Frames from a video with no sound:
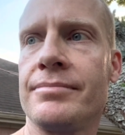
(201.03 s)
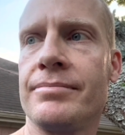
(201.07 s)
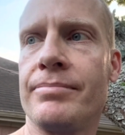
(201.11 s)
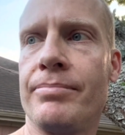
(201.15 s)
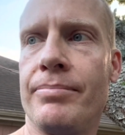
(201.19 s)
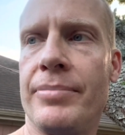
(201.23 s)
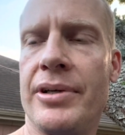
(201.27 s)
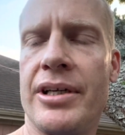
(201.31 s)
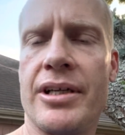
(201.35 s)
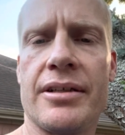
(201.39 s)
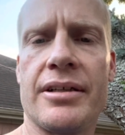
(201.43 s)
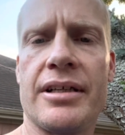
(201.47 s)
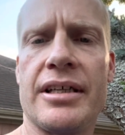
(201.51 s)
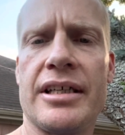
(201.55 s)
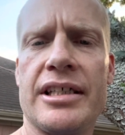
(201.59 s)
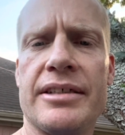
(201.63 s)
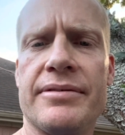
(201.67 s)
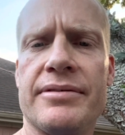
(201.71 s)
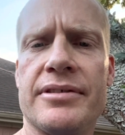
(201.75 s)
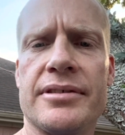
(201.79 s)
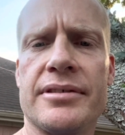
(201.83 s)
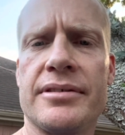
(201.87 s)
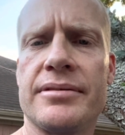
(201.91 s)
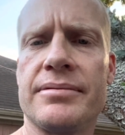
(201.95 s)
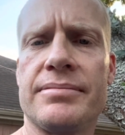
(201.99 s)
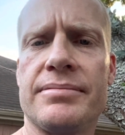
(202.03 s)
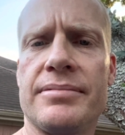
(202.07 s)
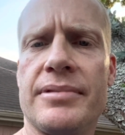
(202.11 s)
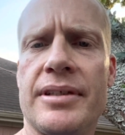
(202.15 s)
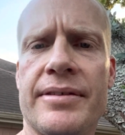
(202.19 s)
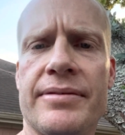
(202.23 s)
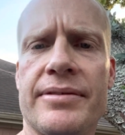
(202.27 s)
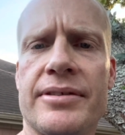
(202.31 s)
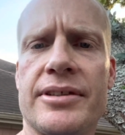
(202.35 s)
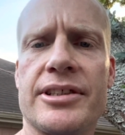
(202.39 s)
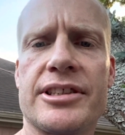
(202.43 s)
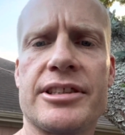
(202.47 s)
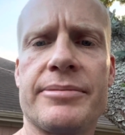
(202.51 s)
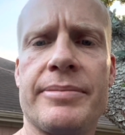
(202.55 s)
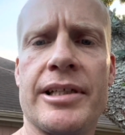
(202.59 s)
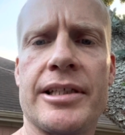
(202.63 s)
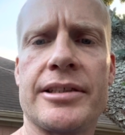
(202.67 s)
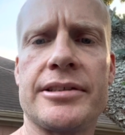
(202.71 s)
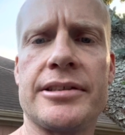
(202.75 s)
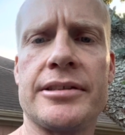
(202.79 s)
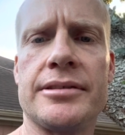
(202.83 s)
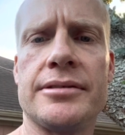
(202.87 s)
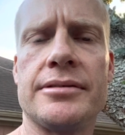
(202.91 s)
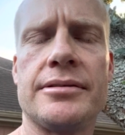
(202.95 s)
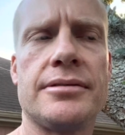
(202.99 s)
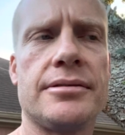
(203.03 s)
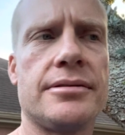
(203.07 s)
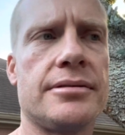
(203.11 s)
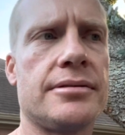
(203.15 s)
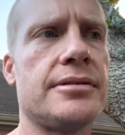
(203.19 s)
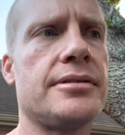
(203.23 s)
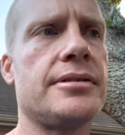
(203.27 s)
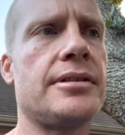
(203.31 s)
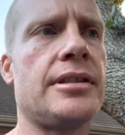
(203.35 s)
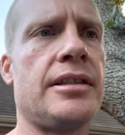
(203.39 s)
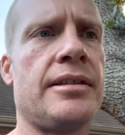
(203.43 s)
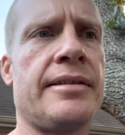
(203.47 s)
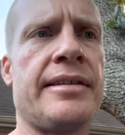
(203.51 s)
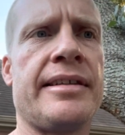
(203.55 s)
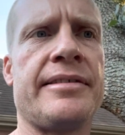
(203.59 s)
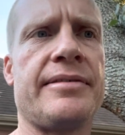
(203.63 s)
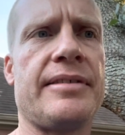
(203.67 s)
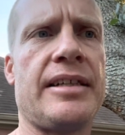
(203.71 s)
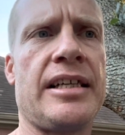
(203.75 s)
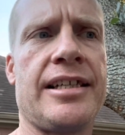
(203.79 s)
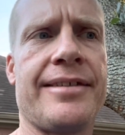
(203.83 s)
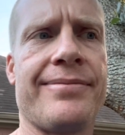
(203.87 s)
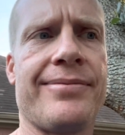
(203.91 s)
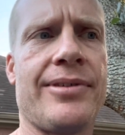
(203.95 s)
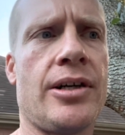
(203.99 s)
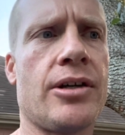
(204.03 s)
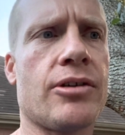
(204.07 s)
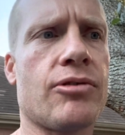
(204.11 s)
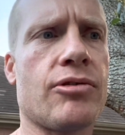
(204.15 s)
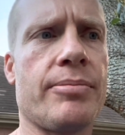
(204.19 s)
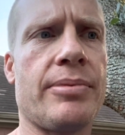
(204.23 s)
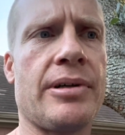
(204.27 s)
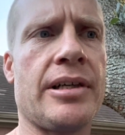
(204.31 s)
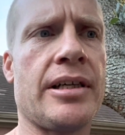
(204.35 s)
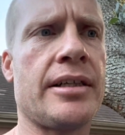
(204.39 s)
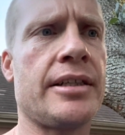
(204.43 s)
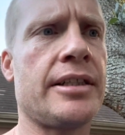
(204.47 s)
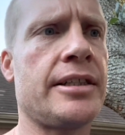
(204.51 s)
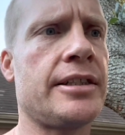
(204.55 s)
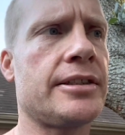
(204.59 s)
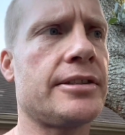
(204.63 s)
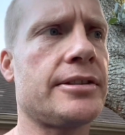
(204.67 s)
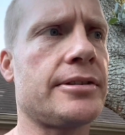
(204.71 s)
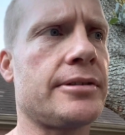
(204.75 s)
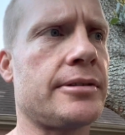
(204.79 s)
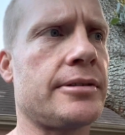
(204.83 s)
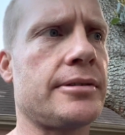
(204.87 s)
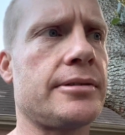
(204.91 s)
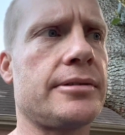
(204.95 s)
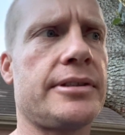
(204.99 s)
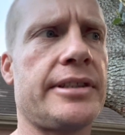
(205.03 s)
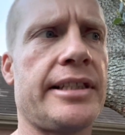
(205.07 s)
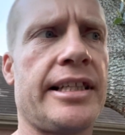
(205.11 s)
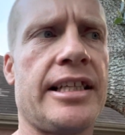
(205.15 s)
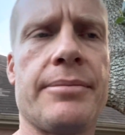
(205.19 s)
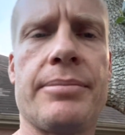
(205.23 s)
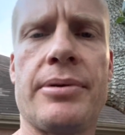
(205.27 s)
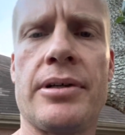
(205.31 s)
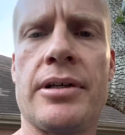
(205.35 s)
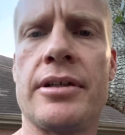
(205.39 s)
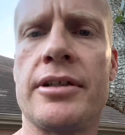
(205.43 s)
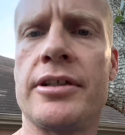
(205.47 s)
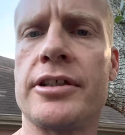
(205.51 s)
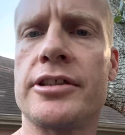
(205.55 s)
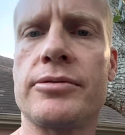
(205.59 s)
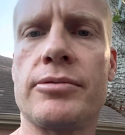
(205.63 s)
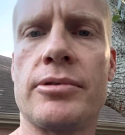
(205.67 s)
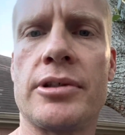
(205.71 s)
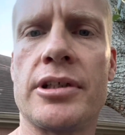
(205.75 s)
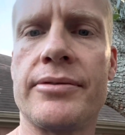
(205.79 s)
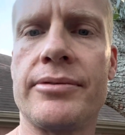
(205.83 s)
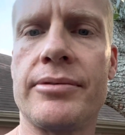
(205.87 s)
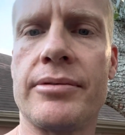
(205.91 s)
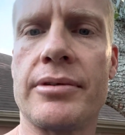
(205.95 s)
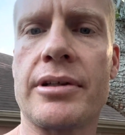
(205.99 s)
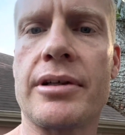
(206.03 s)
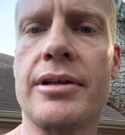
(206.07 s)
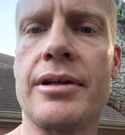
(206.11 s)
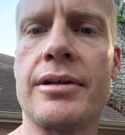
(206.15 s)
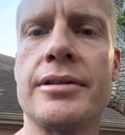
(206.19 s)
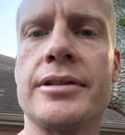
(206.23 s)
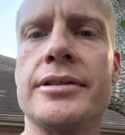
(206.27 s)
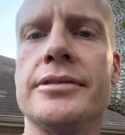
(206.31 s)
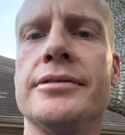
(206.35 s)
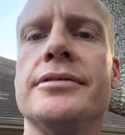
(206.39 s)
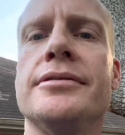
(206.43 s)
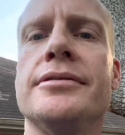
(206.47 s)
better than I ever expected out of aquaponics or sandponics, whatever you want to call it.